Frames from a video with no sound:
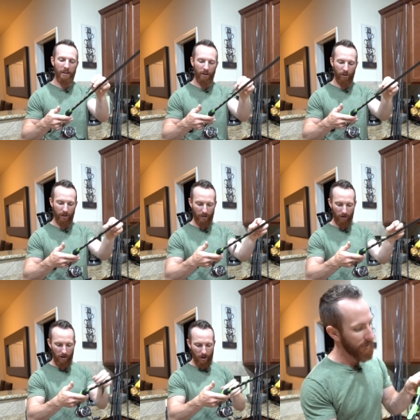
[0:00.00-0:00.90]
tied on
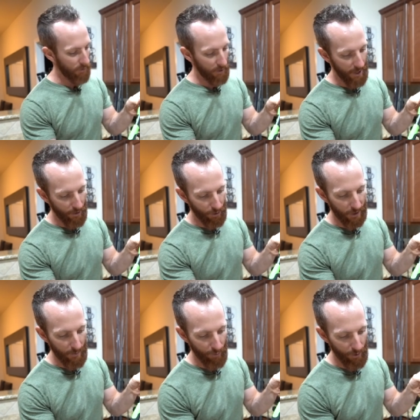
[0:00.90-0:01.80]
here. So in that hook
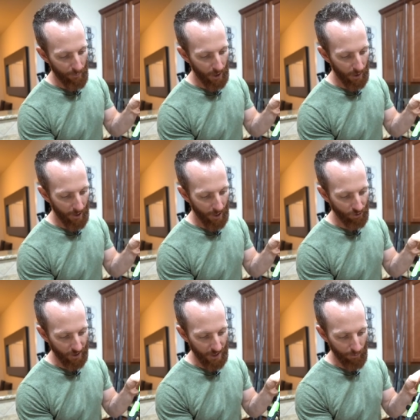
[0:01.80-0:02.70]
keeper on the bottom, I
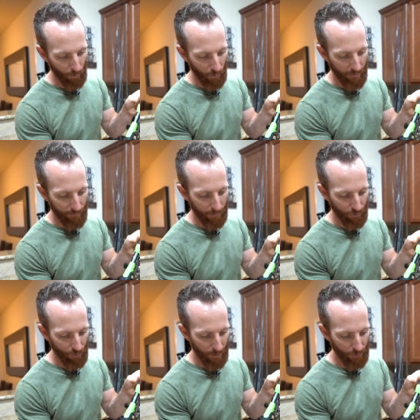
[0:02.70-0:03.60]
actually keep the weight from the
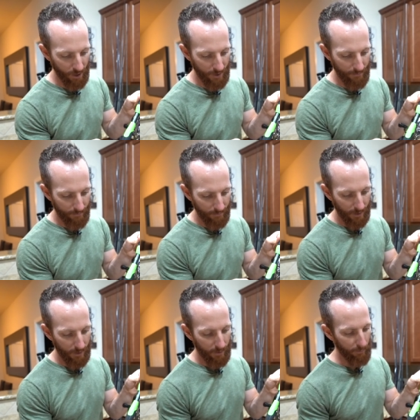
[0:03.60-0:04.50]
drop shot
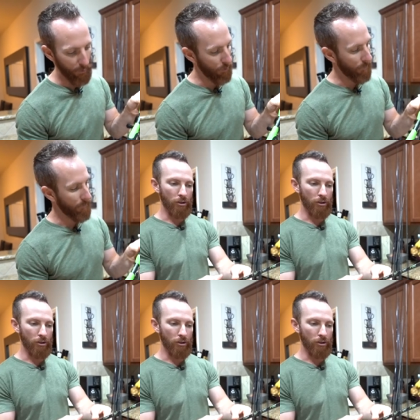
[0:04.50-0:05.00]
boom.